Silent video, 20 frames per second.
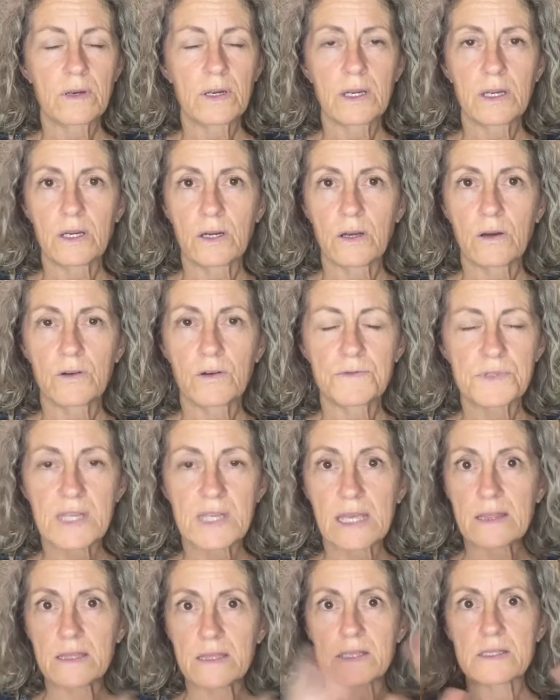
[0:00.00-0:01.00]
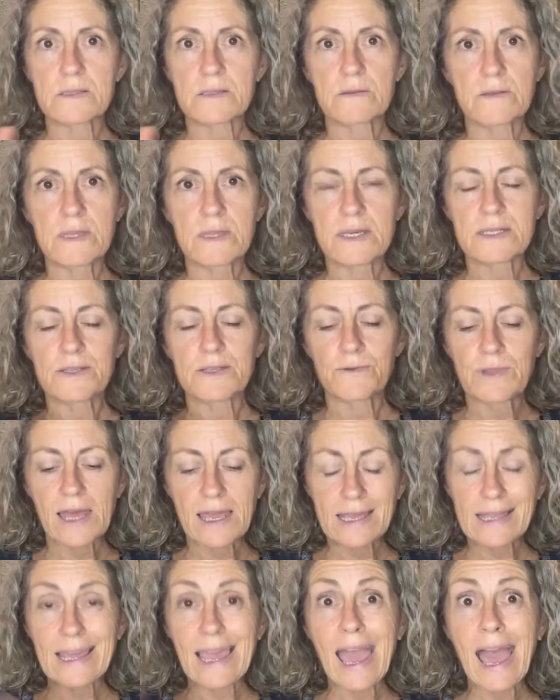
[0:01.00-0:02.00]
It was like this
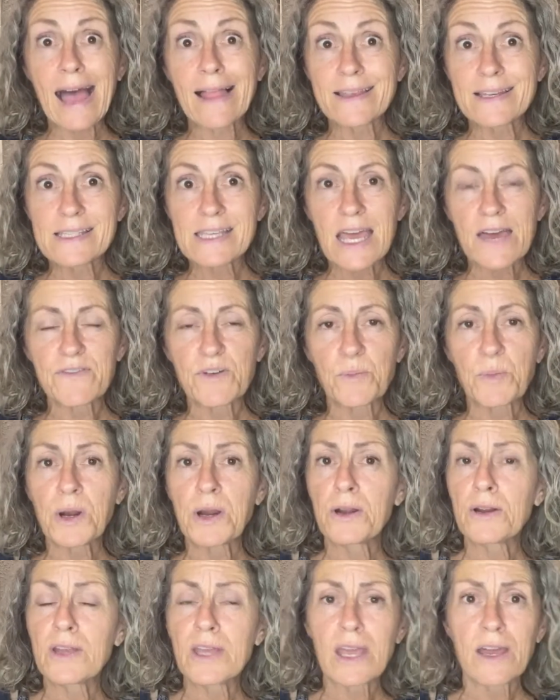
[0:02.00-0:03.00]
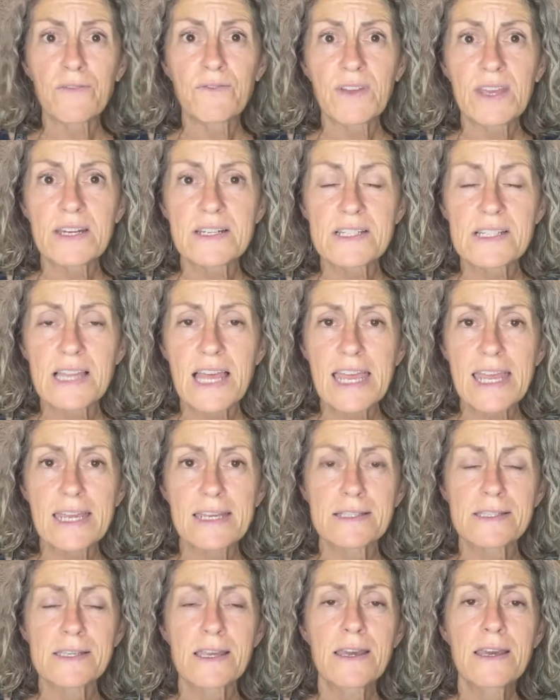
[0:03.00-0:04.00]
like, yeah, let's have a party on Vita's legs.